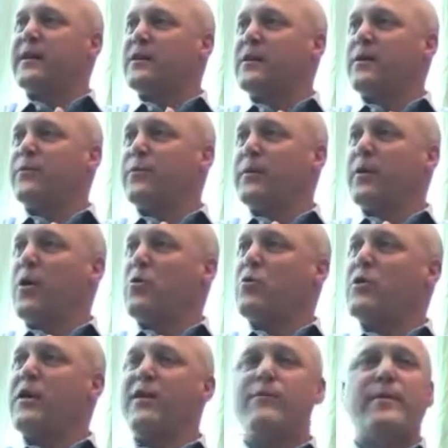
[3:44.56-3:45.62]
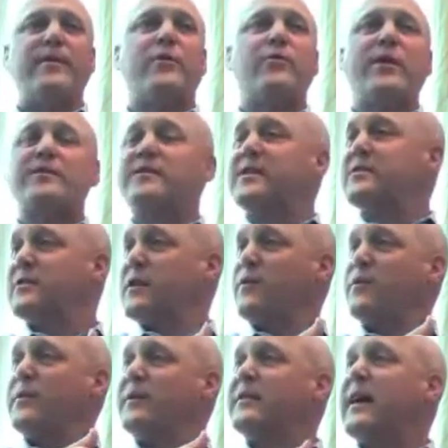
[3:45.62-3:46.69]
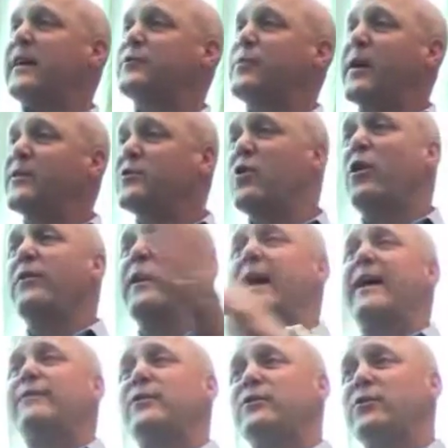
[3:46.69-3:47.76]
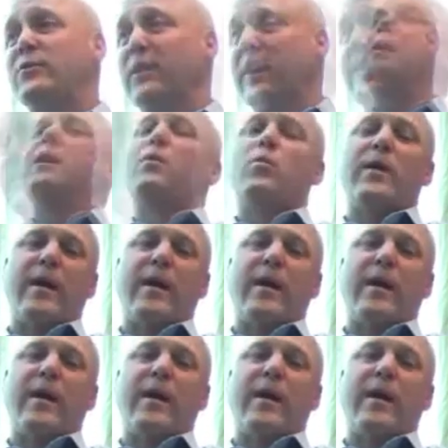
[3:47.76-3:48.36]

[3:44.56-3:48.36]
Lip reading: to come from the local government, and the rest has to come from the taxpayers, or they have to do less.